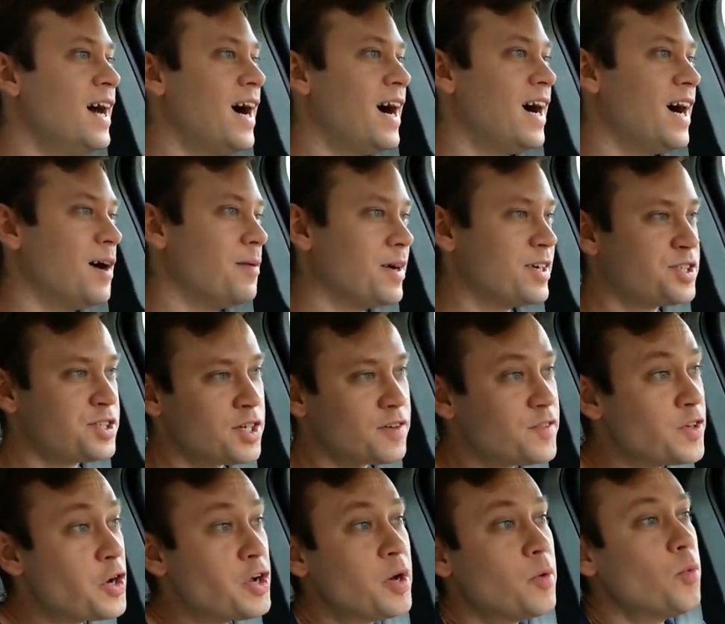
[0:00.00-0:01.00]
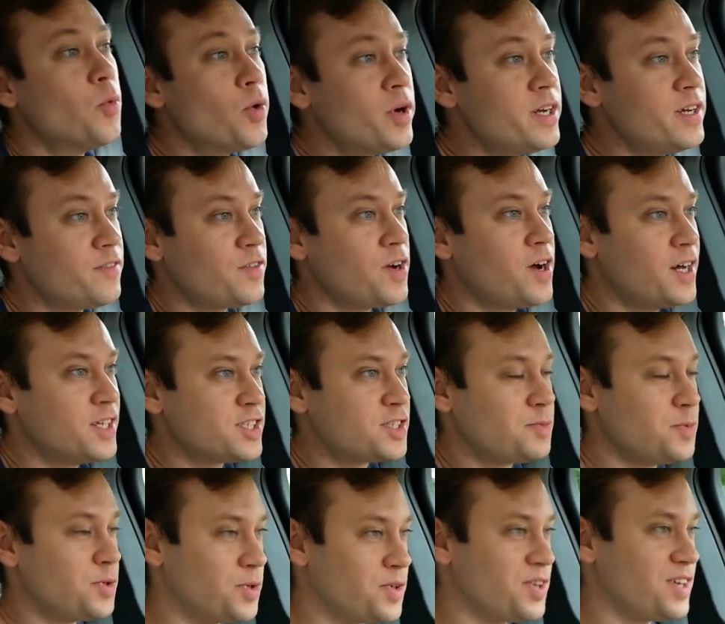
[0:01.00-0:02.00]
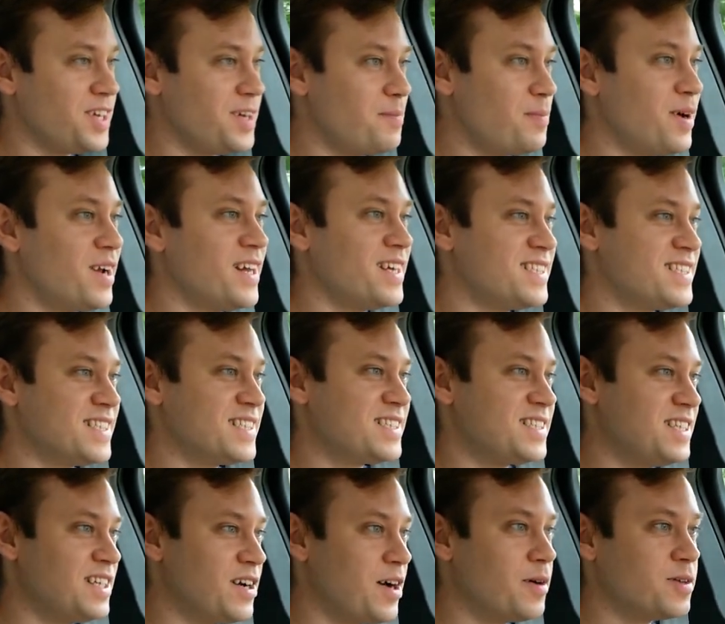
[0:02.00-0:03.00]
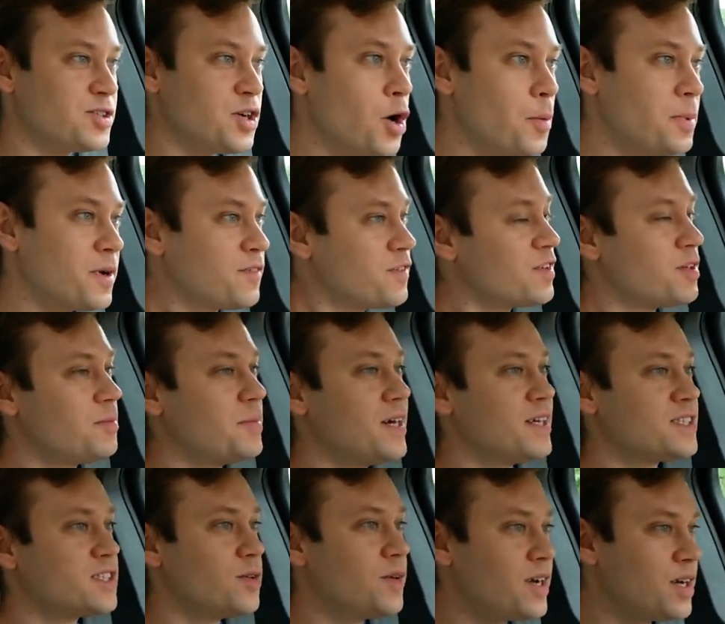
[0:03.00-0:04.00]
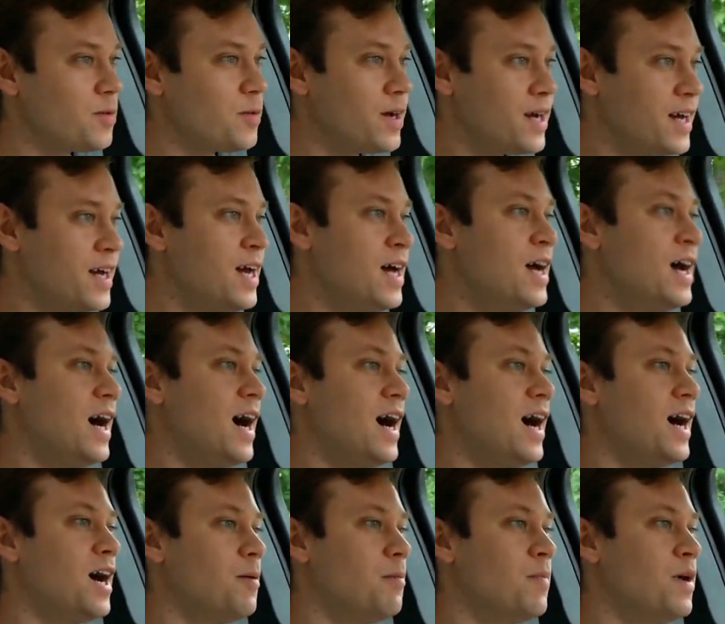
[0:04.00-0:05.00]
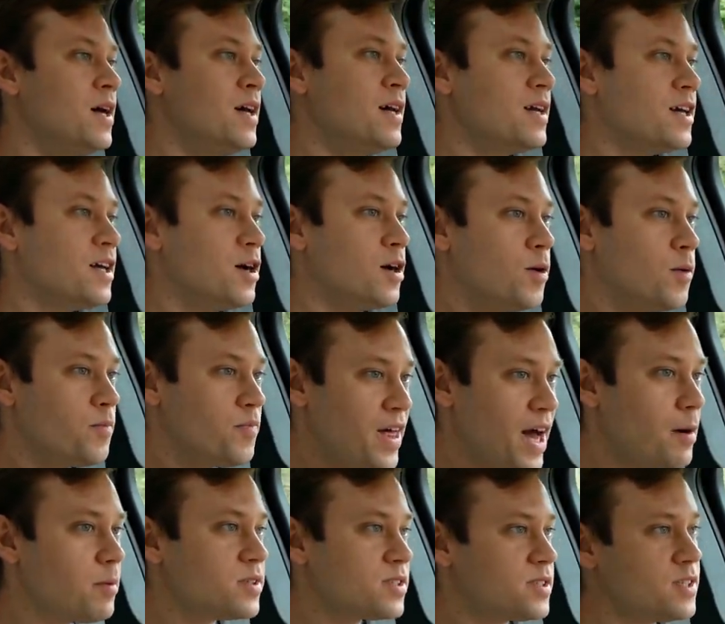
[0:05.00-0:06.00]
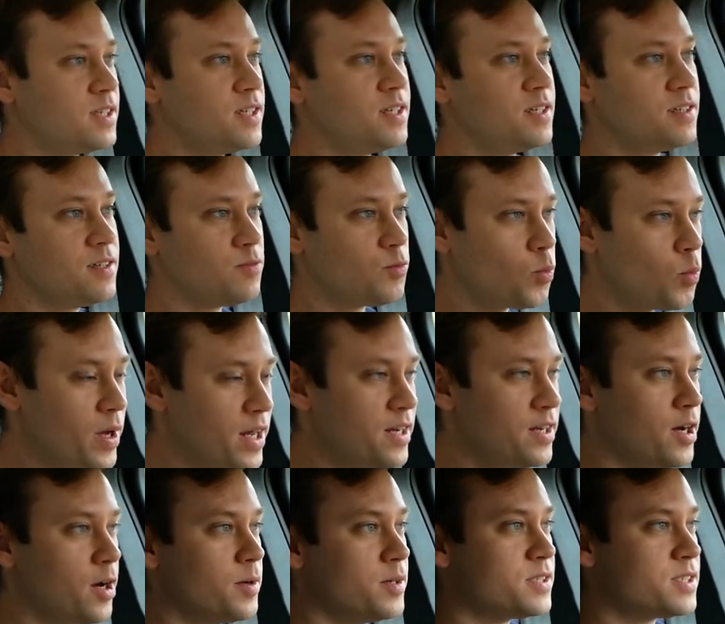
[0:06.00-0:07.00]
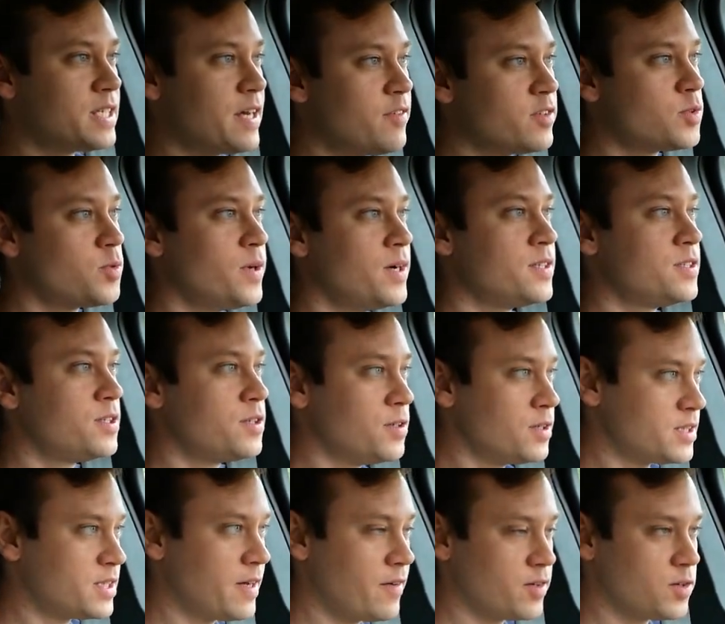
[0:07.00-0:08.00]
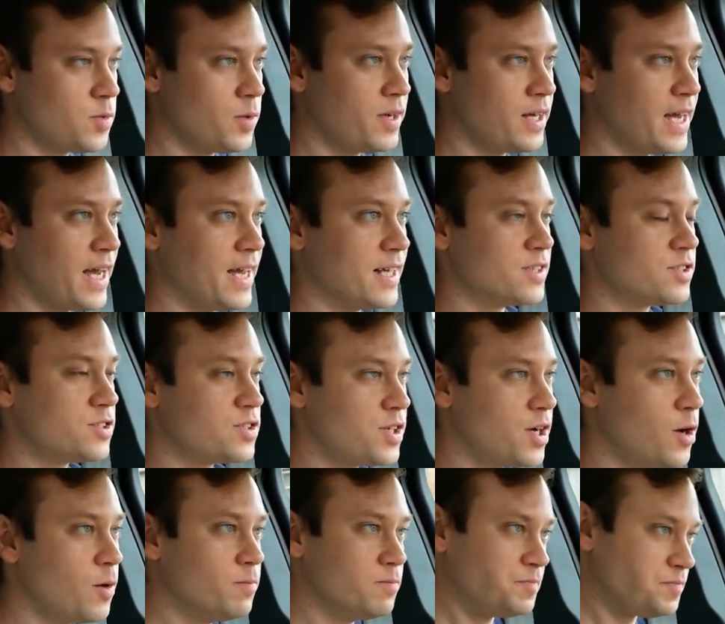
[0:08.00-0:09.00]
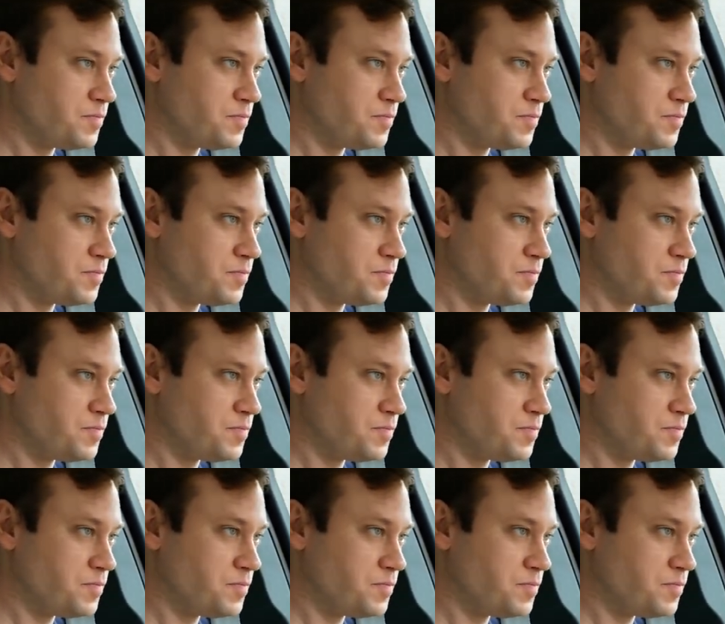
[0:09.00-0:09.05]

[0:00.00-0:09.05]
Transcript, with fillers: Um, I should have known it wouldn't have gone smoothly, but it just, you know, I was hoping for the best. So anyway, um, you know, that was the window is 722 to 728. So,